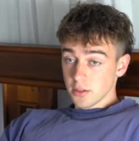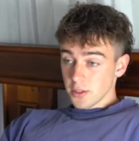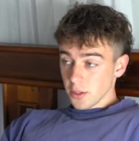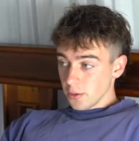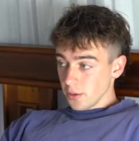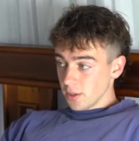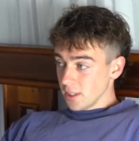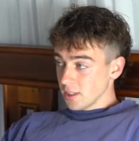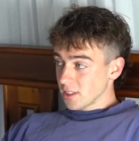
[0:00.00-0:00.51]

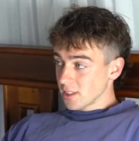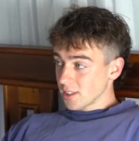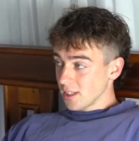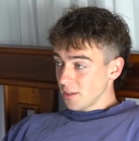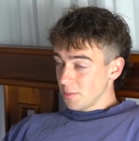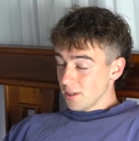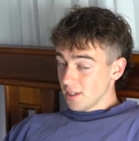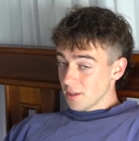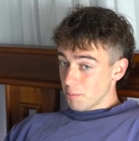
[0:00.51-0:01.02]
Dude, this is
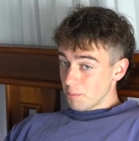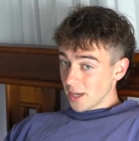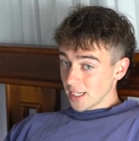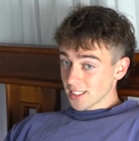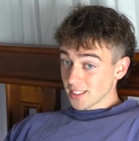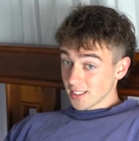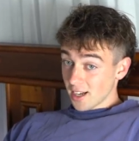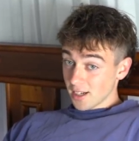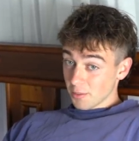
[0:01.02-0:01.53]
going to be the
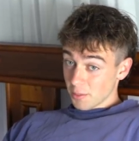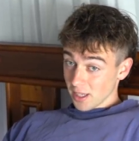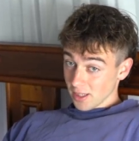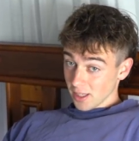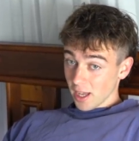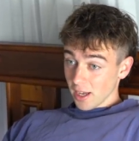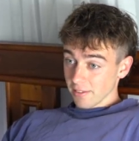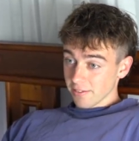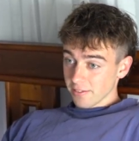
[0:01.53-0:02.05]
best night of my
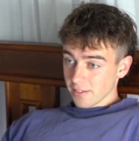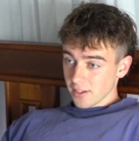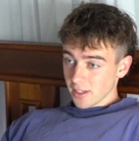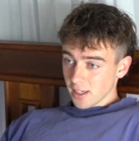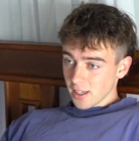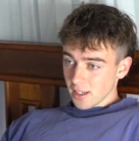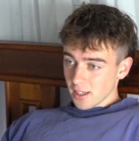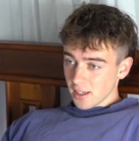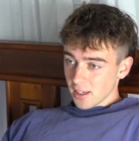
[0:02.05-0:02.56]
life.
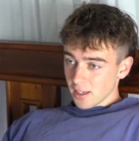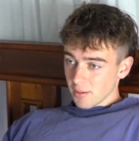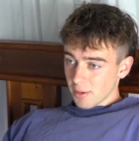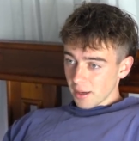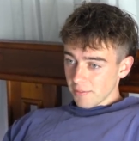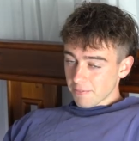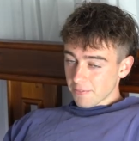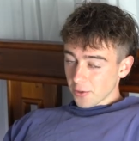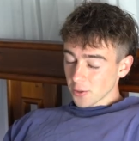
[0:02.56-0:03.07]

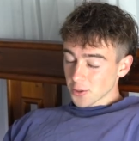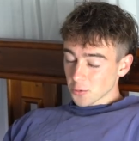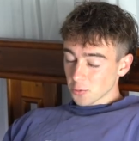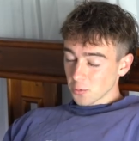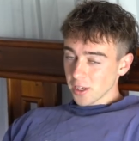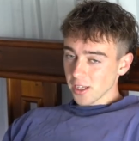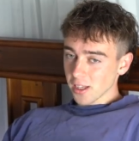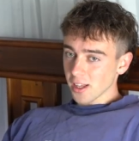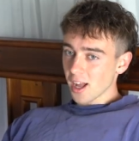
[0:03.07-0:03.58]
My first
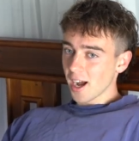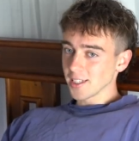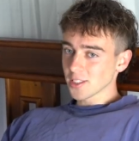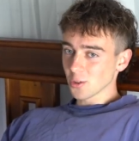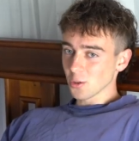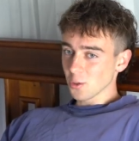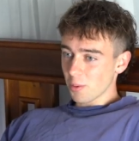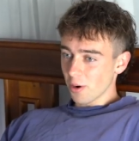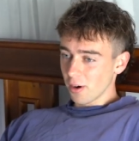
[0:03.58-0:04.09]
real high
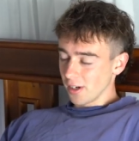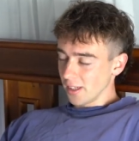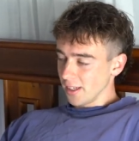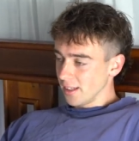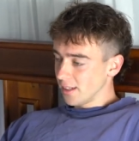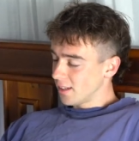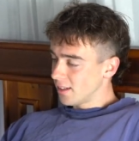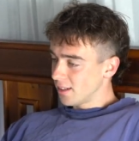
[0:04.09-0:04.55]
school party.